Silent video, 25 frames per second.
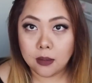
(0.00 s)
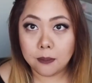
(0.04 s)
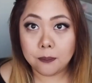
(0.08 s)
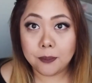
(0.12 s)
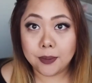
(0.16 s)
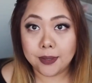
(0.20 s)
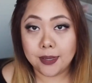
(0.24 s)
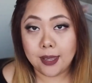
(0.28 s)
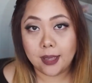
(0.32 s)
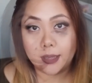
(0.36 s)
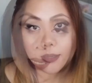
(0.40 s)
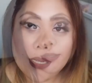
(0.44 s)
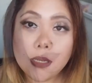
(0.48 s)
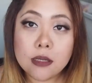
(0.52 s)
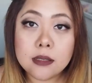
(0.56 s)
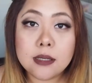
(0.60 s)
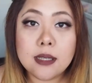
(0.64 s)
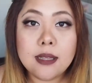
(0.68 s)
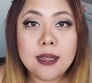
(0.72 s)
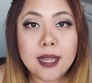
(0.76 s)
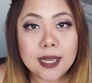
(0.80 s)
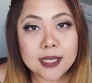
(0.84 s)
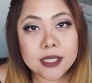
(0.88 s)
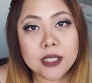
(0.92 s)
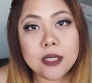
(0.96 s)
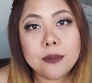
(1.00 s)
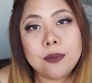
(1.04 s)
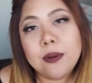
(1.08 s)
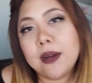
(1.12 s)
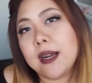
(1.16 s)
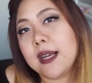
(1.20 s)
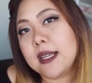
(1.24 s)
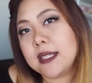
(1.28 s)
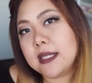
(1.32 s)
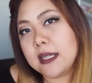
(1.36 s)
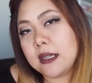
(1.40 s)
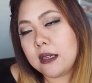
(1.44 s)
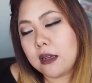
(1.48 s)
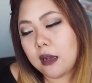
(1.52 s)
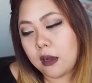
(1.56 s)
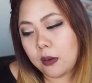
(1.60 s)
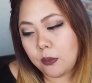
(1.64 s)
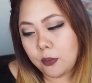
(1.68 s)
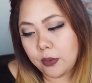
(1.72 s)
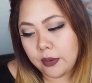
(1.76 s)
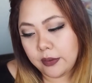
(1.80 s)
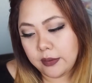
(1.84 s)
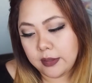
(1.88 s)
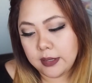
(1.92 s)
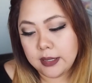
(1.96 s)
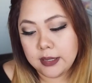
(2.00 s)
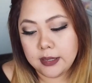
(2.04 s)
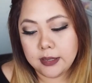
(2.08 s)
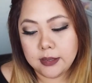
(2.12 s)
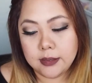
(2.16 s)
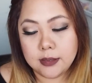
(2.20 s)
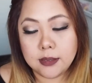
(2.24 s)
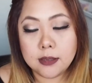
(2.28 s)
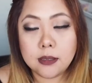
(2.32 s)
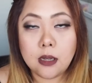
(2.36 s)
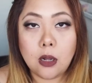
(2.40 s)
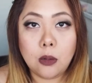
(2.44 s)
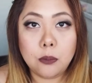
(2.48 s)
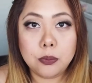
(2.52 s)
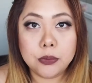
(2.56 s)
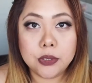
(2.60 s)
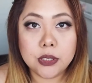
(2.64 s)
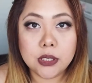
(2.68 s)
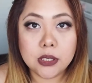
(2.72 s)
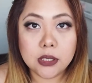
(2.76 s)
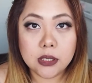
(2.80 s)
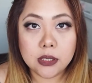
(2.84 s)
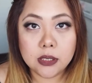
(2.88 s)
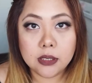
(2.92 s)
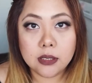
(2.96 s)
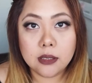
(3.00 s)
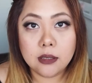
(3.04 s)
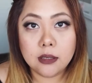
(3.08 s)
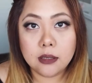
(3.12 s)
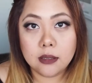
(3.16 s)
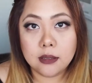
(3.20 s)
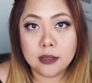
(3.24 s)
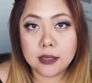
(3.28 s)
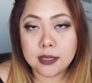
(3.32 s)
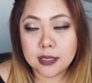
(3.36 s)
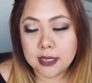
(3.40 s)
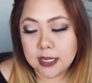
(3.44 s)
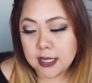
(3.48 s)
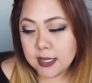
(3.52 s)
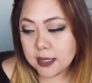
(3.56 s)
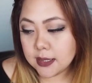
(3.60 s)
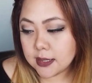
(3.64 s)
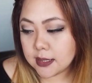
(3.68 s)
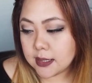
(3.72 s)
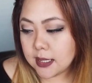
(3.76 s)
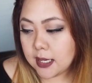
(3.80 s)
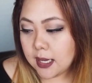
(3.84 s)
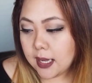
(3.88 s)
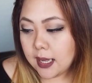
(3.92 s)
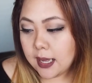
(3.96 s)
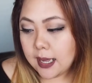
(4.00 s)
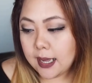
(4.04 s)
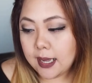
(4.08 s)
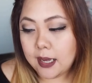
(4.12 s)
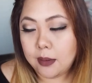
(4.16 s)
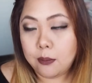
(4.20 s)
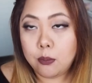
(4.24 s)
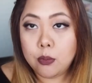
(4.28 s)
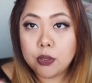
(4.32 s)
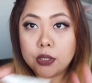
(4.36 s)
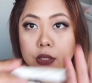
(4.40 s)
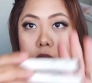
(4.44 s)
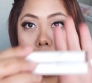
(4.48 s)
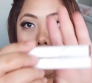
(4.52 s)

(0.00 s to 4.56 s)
But yeah, so the last two products I got were the sculpture sticks, which